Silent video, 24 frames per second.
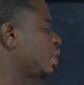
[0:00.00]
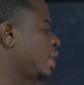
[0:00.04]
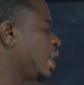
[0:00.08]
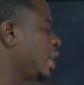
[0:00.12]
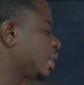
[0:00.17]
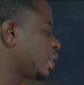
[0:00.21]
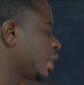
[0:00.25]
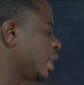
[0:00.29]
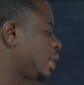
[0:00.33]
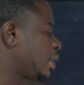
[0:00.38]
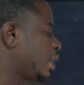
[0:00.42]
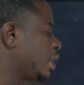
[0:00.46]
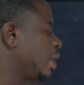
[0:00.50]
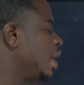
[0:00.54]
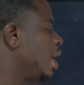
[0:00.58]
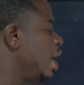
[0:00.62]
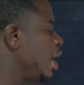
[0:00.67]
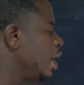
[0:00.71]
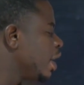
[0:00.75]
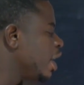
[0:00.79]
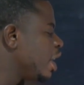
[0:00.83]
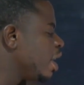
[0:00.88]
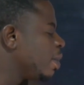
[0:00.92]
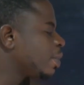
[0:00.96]
say
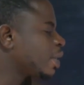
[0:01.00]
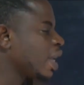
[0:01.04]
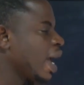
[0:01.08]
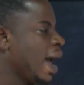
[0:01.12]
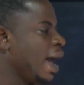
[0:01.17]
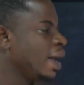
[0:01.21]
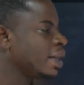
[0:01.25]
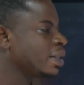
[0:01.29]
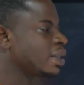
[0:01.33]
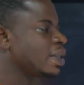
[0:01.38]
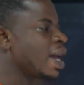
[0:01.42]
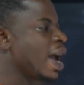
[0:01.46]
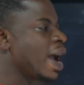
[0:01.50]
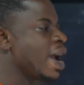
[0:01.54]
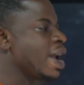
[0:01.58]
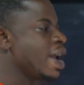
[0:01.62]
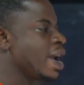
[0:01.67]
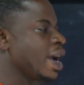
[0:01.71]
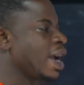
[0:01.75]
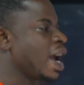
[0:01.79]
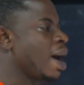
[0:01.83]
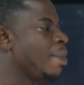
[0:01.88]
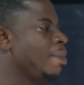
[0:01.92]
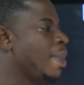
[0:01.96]
in himself
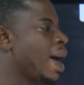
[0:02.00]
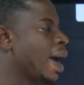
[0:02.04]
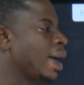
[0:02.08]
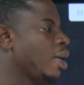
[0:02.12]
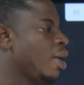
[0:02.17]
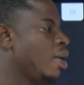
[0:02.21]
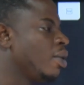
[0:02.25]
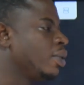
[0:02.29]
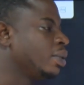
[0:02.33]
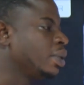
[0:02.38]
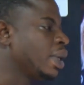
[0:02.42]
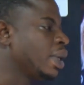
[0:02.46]
Arsenal come back on